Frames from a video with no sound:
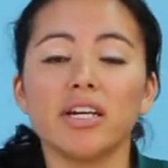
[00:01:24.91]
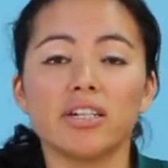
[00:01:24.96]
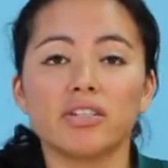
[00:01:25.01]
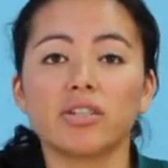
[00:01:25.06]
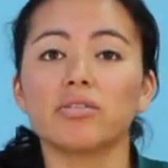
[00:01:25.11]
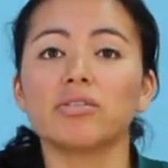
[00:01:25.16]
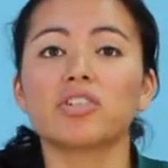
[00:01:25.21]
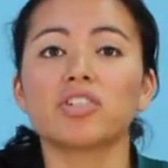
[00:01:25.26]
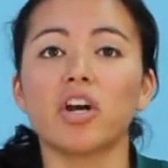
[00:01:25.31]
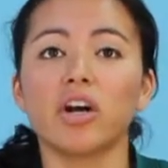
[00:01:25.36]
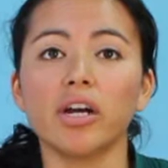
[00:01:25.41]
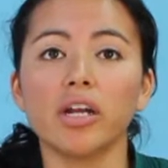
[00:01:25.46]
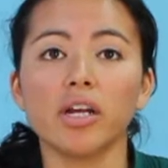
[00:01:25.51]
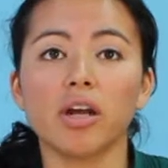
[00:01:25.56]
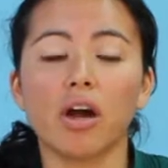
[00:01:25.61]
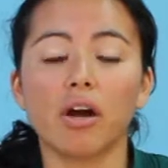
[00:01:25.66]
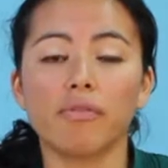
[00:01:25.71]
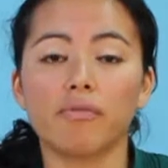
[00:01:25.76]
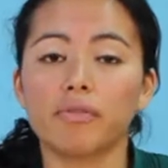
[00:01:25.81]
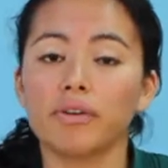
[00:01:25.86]
So starting
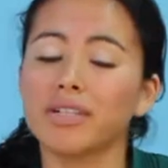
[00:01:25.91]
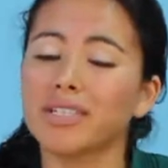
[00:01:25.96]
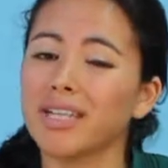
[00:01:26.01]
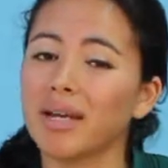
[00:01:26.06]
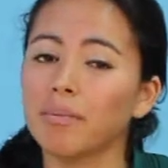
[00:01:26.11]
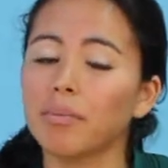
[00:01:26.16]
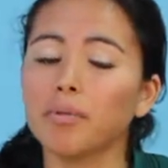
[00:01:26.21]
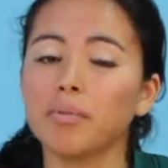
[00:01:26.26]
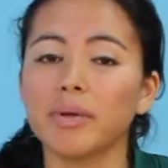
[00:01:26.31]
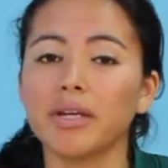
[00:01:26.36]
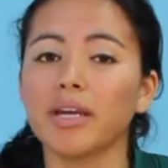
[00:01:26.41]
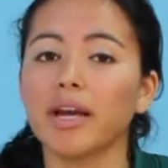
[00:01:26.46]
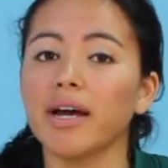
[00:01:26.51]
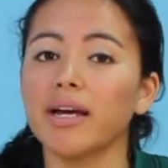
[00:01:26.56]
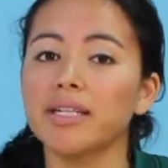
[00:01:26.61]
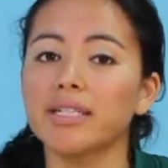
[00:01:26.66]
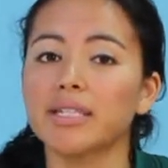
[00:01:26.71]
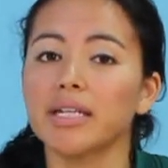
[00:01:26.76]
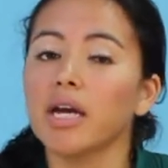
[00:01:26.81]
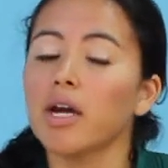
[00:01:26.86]
off, for example,
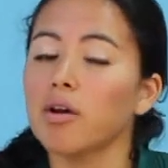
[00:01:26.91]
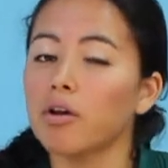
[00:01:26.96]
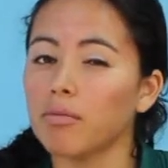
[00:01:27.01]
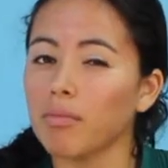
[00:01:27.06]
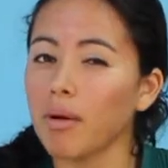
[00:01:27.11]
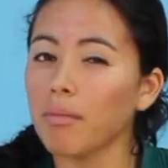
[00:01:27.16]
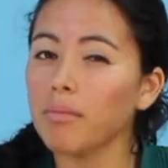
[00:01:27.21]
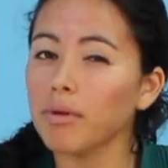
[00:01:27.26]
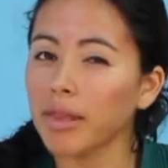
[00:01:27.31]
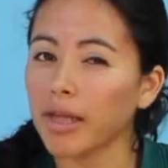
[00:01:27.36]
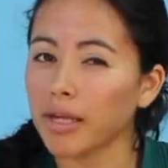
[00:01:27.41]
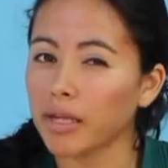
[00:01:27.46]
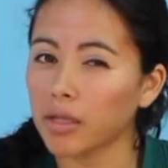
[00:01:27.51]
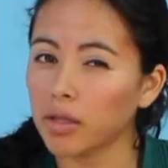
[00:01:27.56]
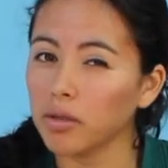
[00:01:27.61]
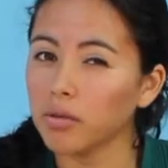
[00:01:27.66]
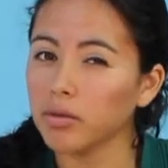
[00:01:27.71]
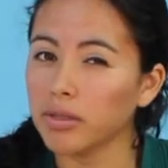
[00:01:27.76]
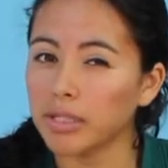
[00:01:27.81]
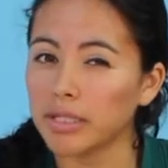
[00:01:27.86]
because remember that
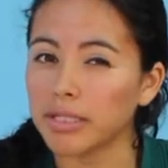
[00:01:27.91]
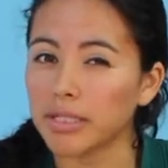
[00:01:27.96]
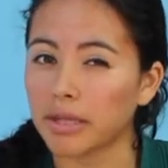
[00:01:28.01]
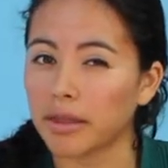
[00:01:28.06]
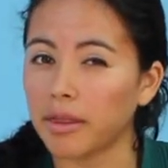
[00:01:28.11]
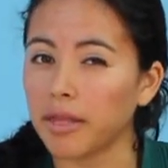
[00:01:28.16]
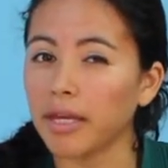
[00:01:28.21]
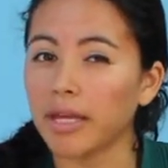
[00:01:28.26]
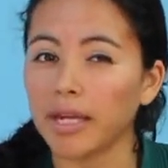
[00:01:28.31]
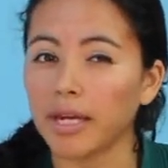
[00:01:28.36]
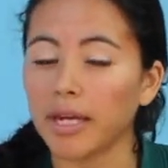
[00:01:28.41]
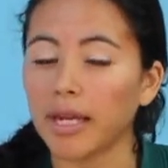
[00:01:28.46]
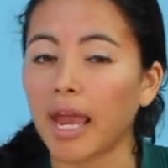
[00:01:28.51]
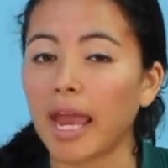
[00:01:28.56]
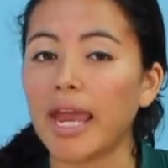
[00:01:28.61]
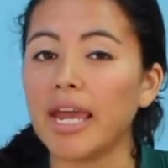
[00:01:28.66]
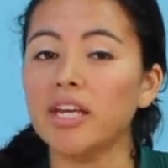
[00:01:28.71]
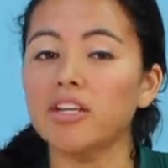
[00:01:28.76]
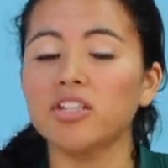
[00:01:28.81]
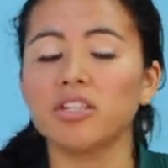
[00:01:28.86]
gluten is a thickening
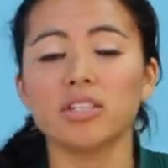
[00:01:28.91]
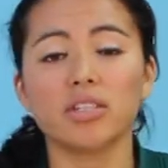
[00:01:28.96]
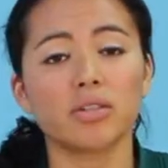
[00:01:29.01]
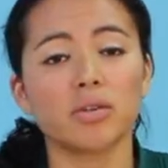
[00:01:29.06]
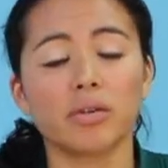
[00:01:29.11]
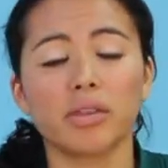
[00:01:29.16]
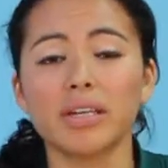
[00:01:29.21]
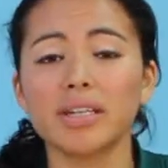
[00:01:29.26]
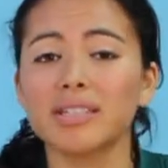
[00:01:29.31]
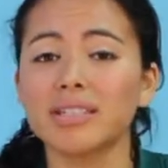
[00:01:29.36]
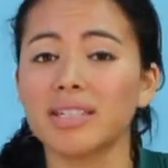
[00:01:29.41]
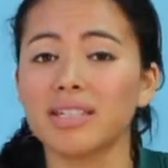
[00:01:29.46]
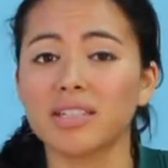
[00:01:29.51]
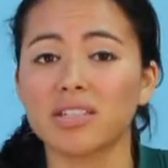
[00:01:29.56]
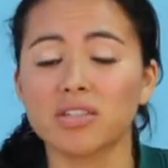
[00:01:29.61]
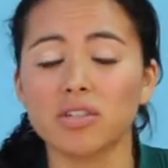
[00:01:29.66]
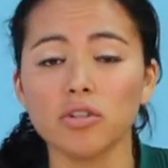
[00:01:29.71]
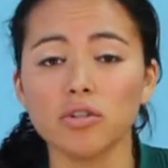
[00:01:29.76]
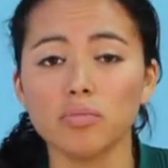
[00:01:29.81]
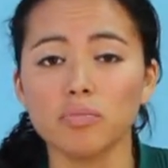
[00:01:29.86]
agent, so things like
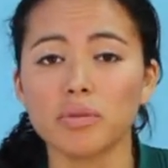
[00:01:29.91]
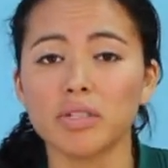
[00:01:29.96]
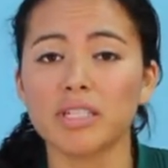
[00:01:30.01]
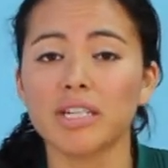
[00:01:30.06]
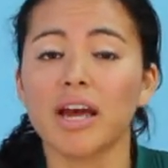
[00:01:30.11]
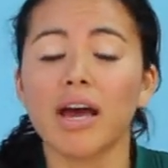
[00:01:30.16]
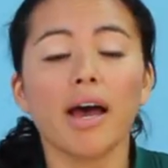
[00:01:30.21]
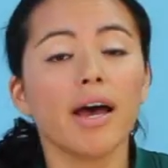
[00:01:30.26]
soups,